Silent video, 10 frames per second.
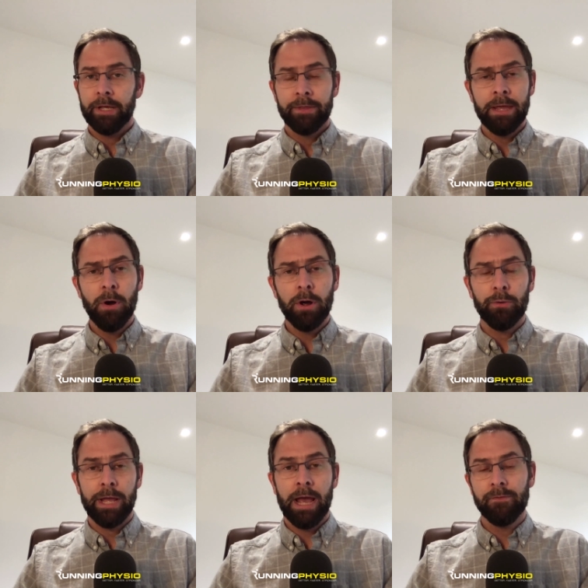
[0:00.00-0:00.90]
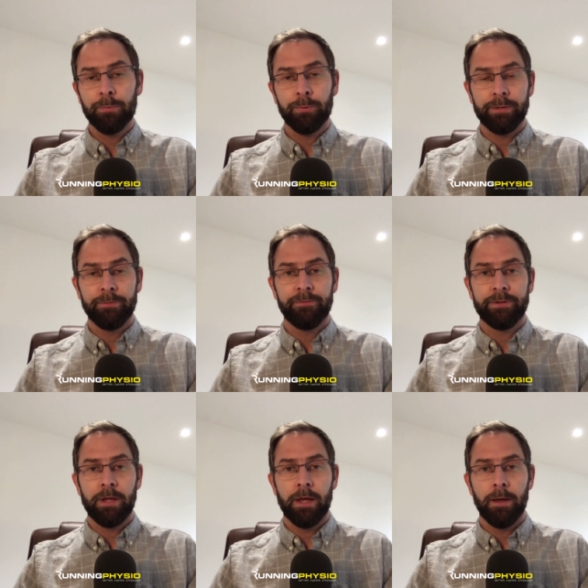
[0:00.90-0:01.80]
they might already have a pretty
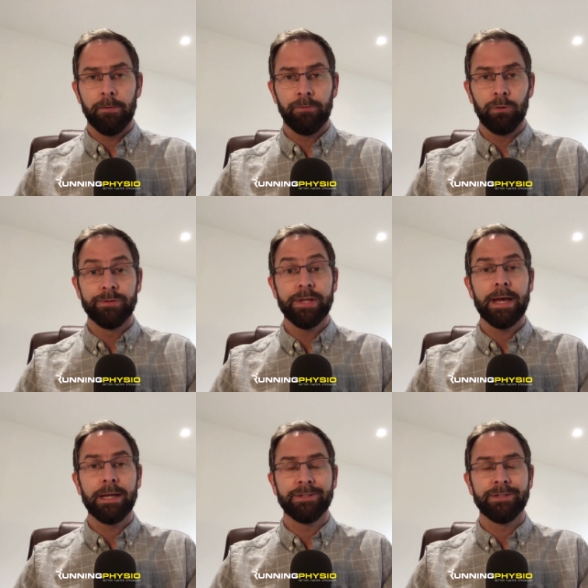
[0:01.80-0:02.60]
fi- uh, full day.